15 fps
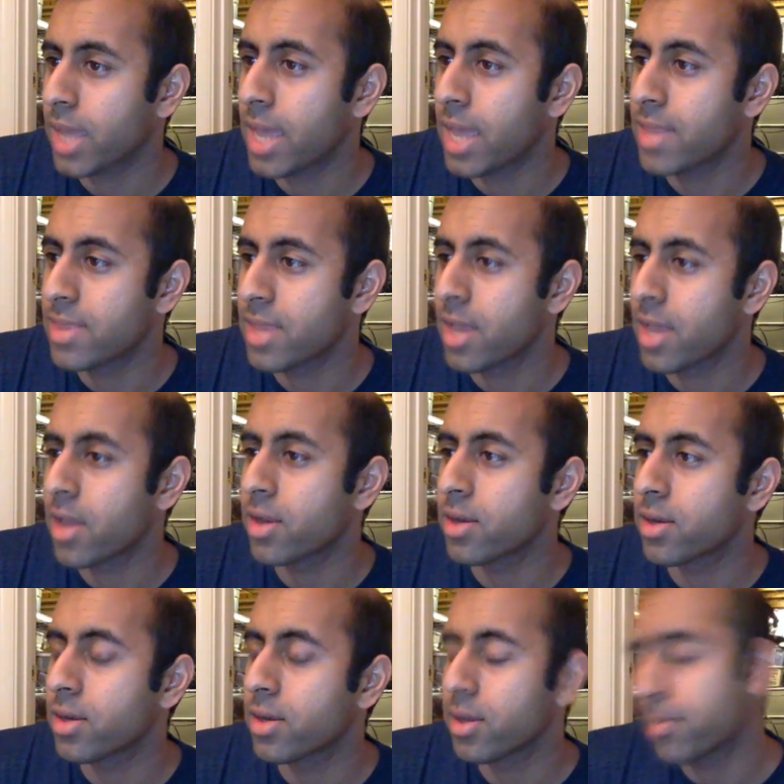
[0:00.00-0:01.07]
and
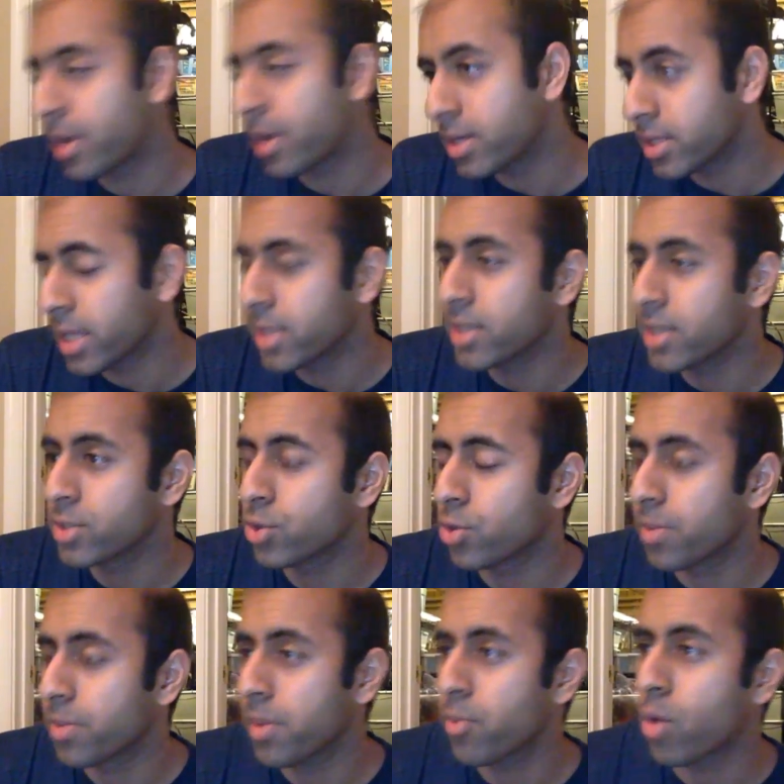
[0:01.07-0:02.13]
then it might delay things a
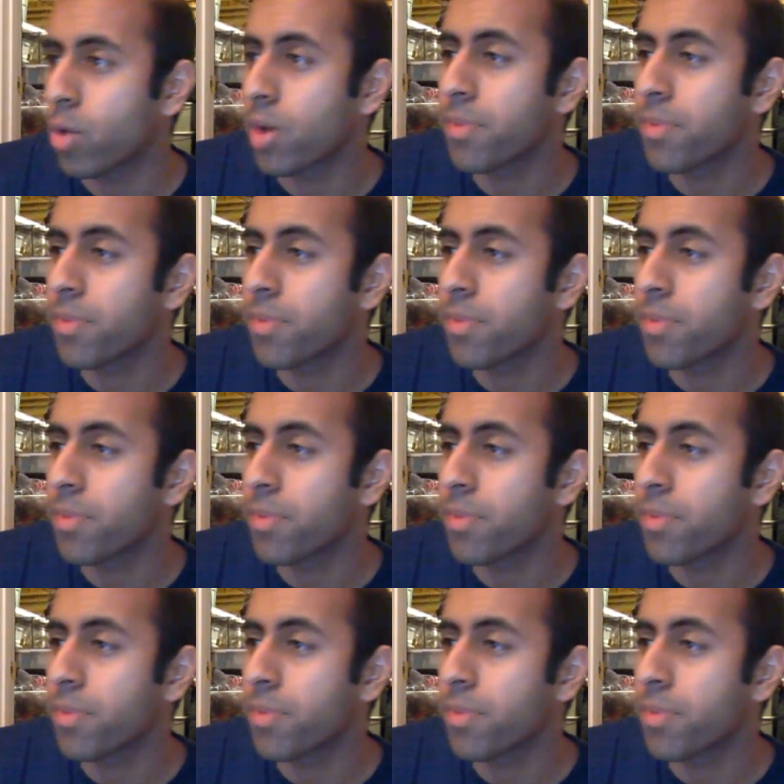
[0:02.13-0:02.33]
little bit more.